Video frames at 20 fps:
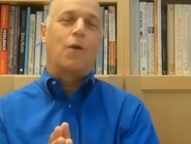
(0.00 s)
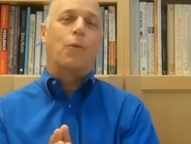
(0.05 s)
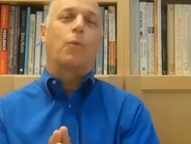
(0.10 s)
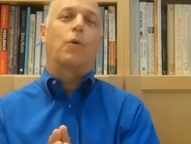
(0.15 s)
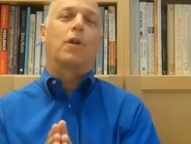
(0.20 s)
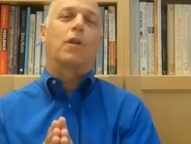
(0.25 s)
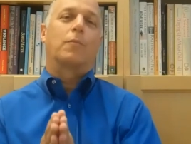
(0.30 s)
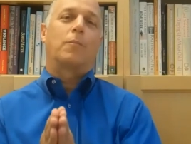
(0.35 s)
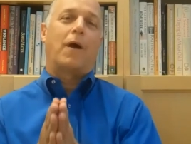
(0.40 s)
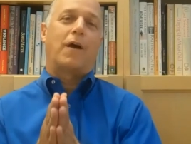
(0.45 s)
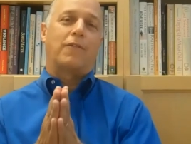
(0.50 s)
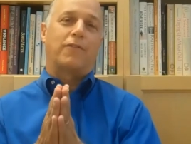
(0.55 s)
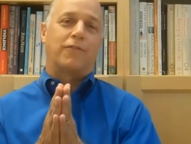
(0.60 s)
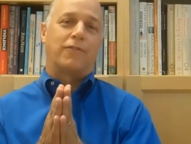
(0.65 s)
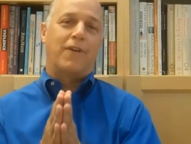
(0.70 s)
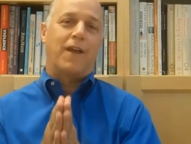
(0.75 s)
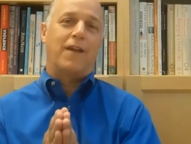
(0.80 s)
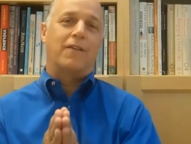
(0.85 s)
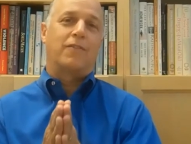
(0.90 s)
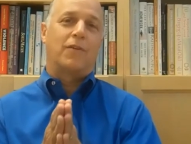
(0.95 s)
One of my
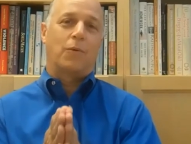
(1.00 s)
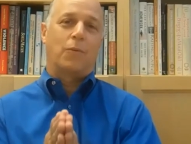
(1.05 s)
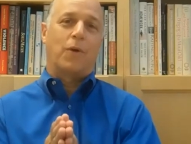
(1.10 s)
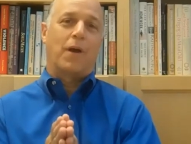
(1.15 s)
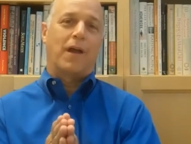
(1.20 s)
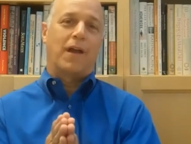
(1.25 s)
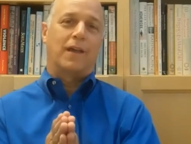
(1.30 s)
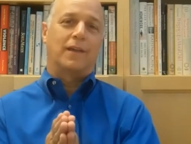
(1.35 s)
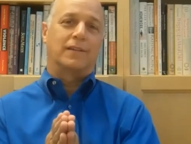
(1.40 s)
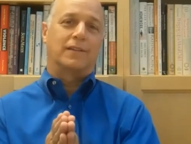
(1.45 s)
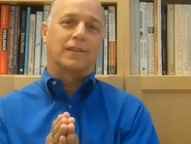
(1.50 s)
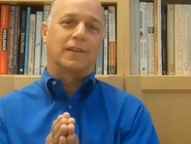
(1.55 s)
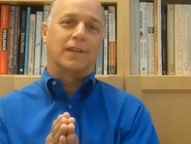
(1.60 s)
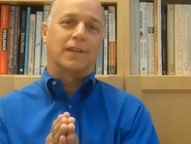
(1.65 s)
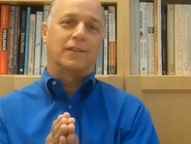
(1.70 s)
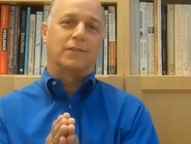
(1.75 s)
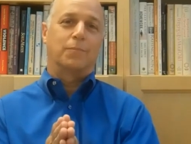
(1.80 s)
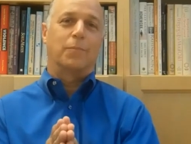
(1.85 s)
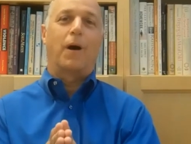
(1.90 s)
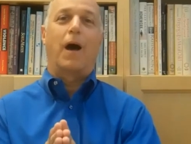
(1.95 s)
favorite ways
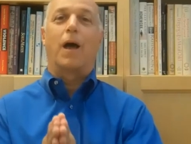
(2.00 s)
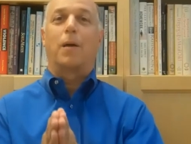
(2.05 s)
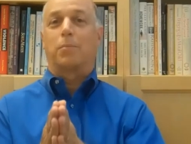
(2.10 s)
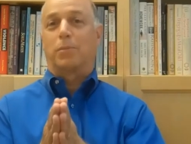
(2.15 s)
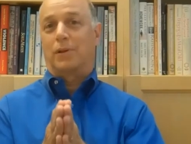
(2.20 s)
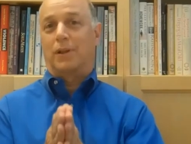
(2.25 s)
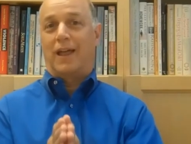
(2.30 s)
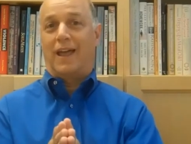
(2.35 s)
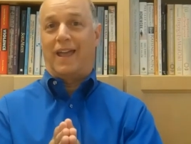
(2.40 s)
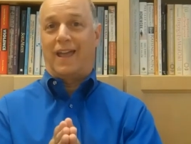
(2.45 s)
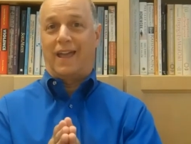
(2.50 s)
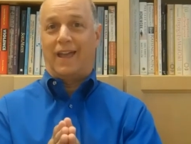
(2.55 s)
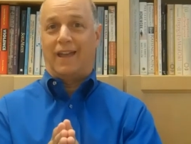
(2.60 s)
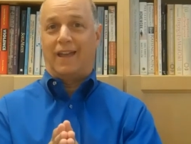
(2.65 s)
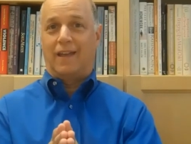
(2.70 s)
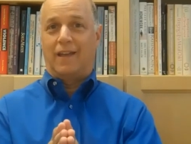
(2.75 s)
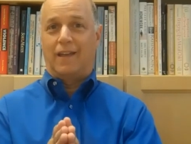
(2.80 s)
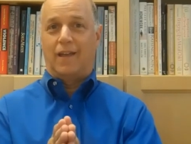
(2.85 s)
is by playing.